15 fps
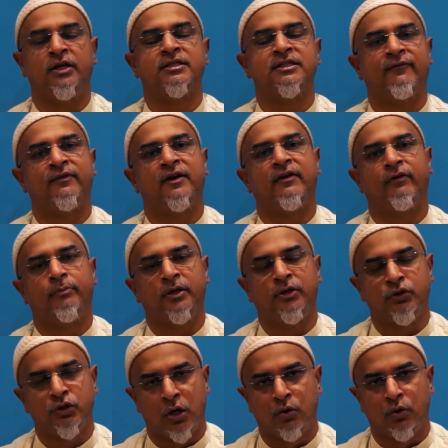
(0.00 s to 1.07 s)
have never been
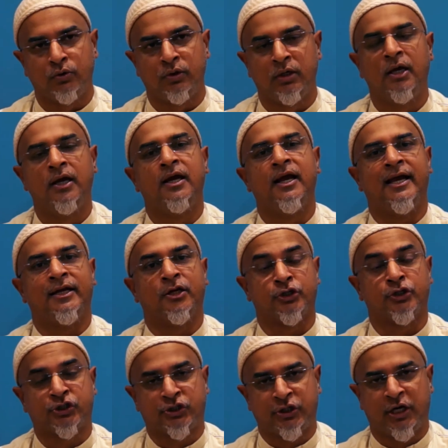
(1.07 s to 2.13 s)
known, and
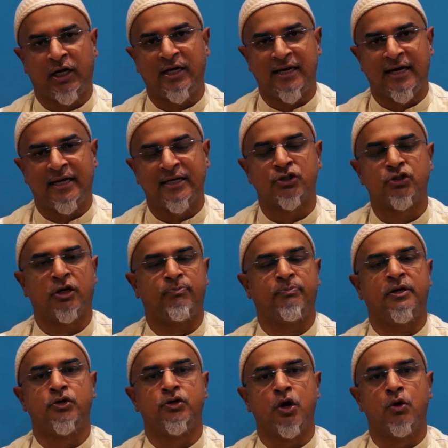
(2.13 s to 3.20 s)
Australia has not been
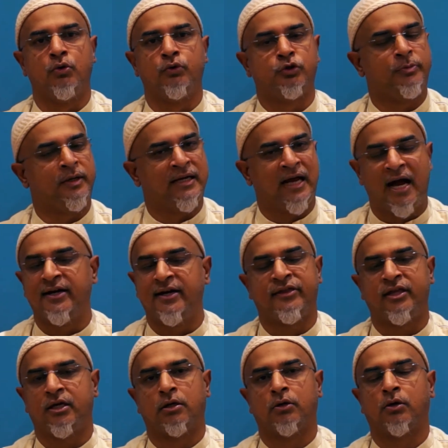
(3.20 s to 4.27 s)
known to be an
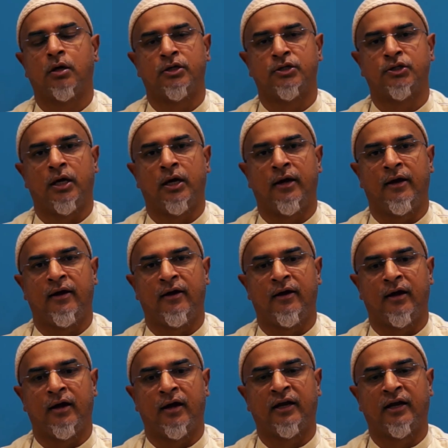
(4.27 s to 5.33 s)
unethical
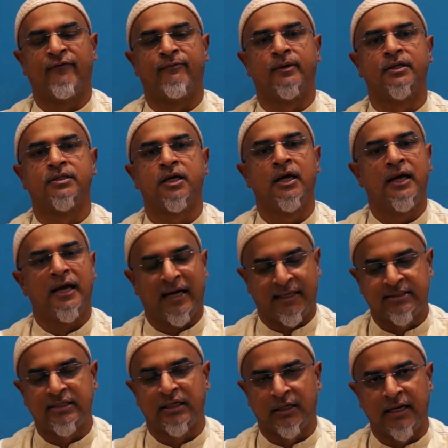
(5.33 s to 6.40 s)
government
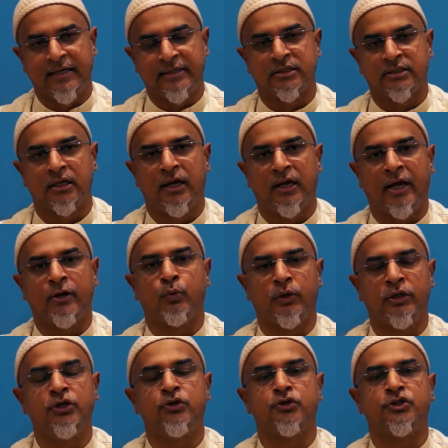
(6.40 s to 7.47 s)
until late. And we
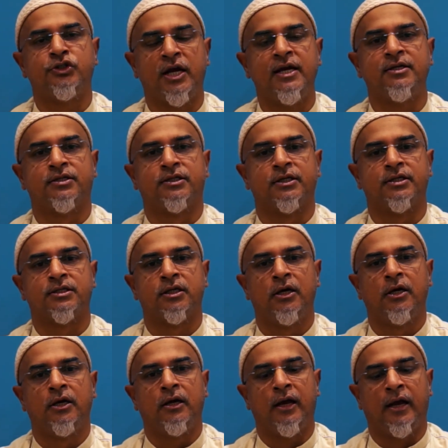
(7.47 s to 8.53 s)
need to change this
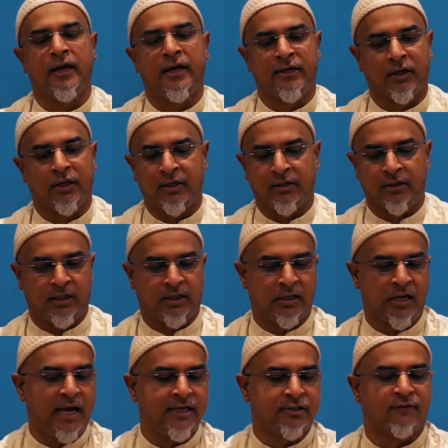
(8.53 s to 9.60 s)
in
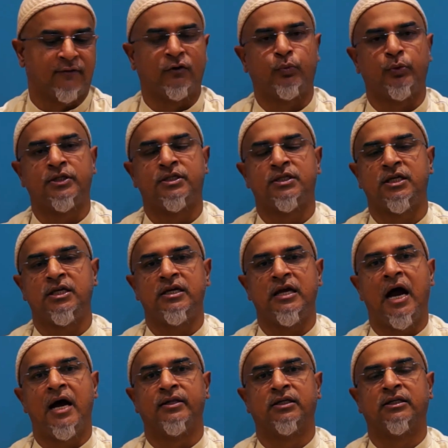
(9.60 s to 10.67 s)
light of what we see
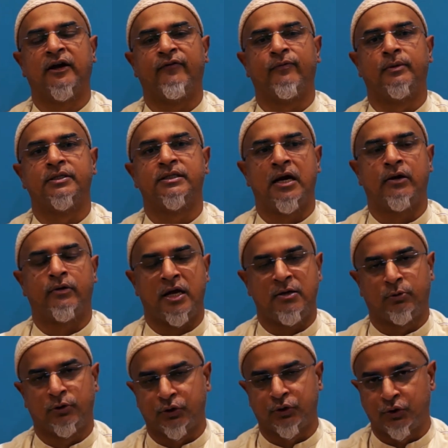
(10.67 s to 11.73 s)
other governments are able
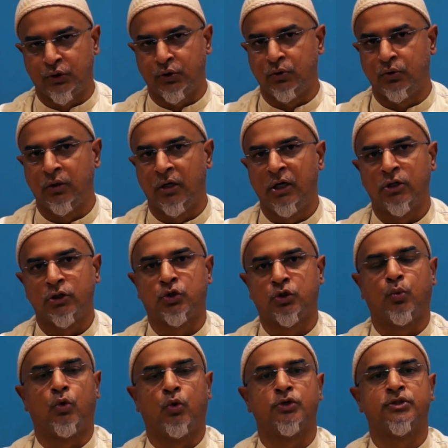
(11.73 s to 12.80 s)
to do
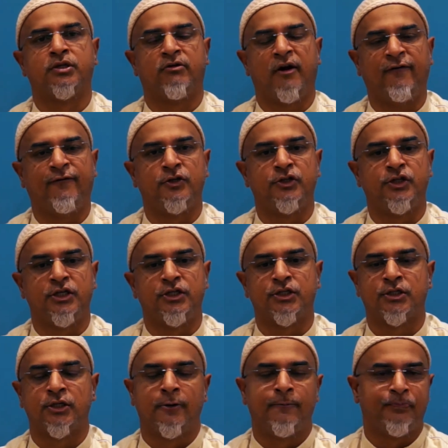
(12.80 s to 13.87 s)
towards the refugees
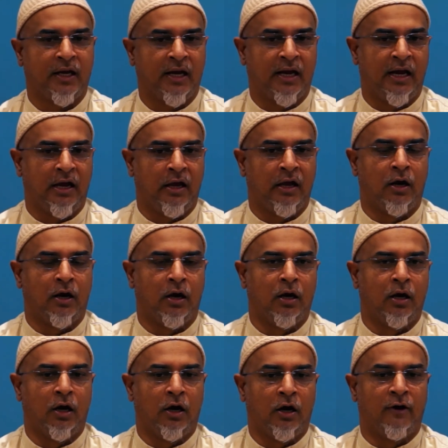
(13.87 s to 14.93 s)

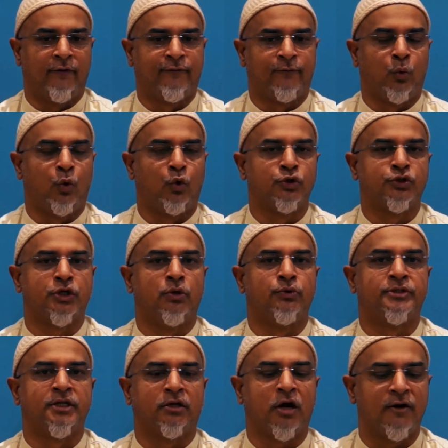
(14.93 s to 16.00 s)
of war zones and
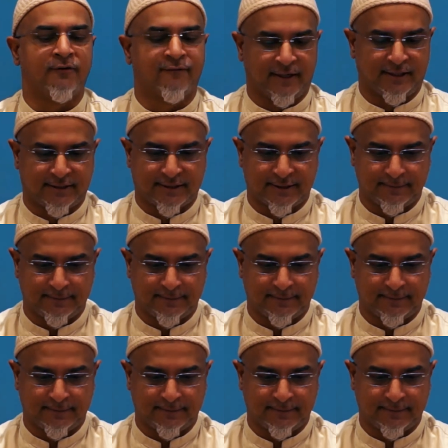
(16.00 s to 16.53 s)
conflicts.